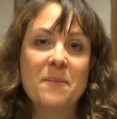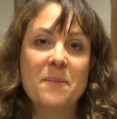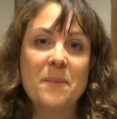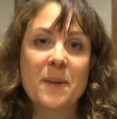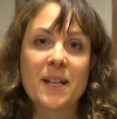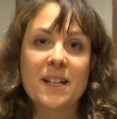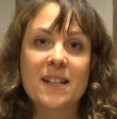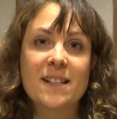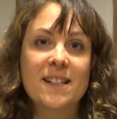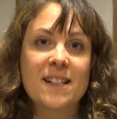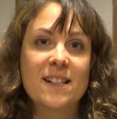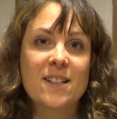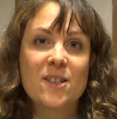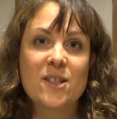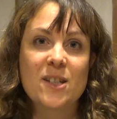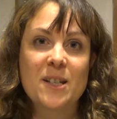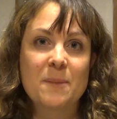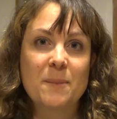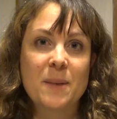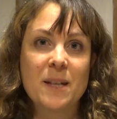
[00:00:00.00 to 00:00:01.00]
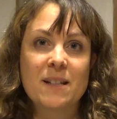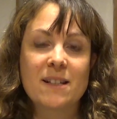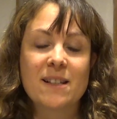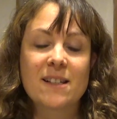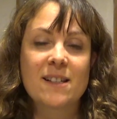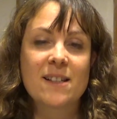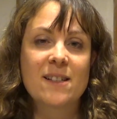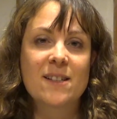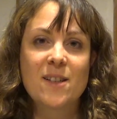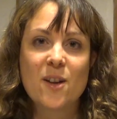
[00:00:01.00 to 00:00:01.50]
because it's just been
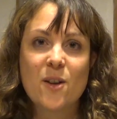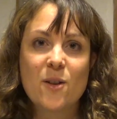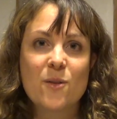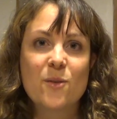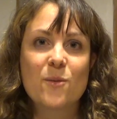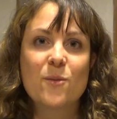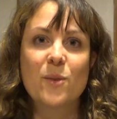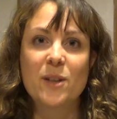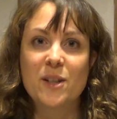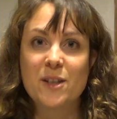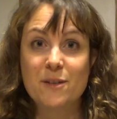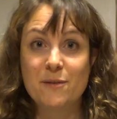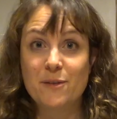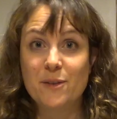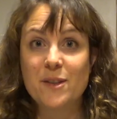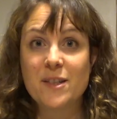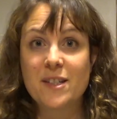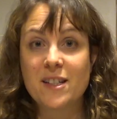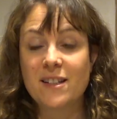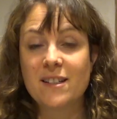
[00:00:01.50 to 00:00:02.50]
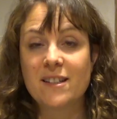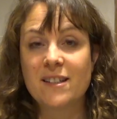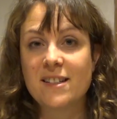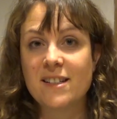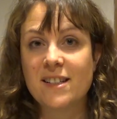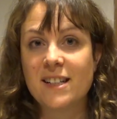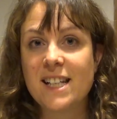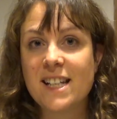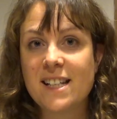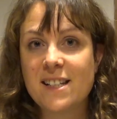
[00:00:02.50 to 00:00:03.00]
so wonderful
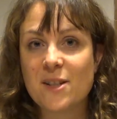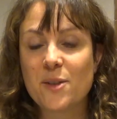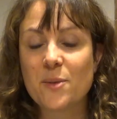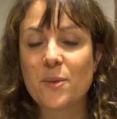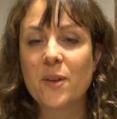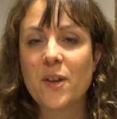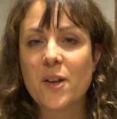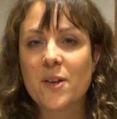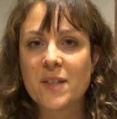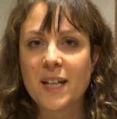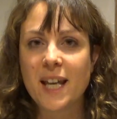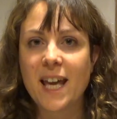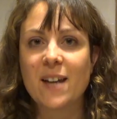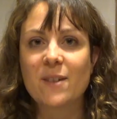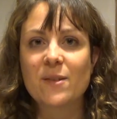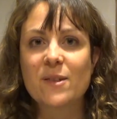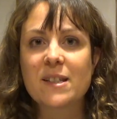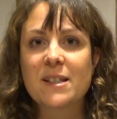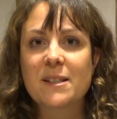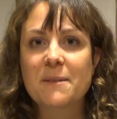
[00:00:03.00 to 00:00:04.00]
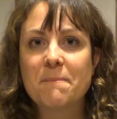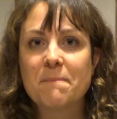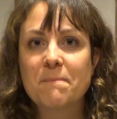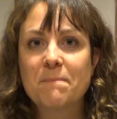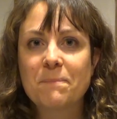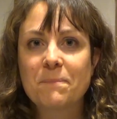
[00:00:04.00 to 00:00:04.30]
to listen to all those accounts.